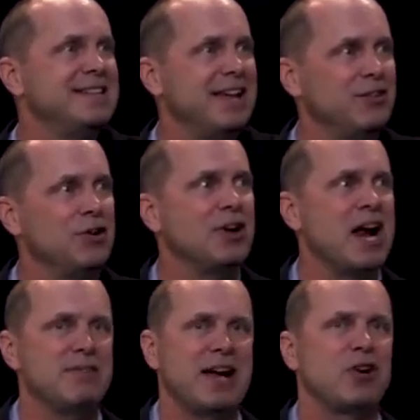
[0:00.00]
They're
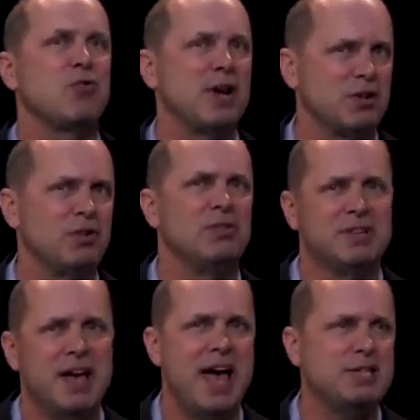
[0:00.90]
kind of at critical
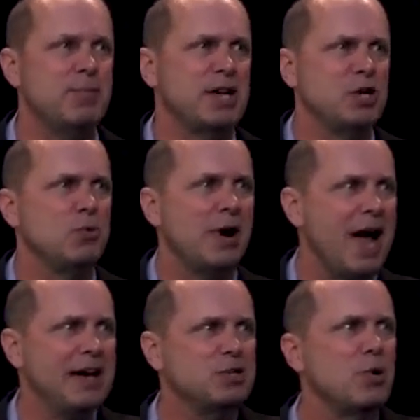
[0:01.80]
aspect. And you
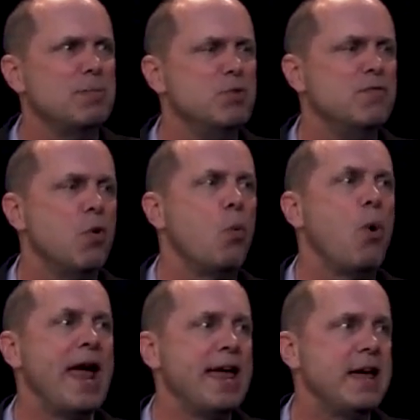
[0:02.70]
actually want to move
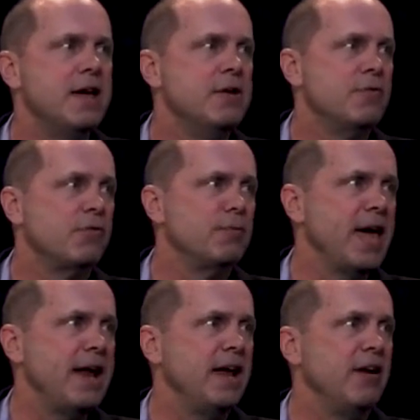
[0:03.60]
away from
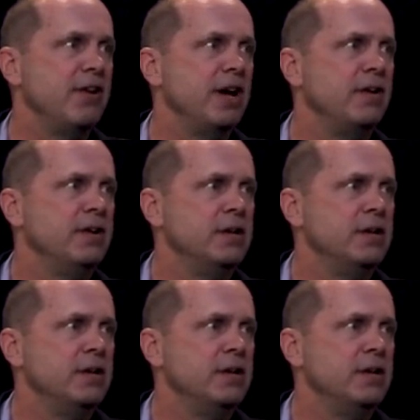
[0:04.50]
that area.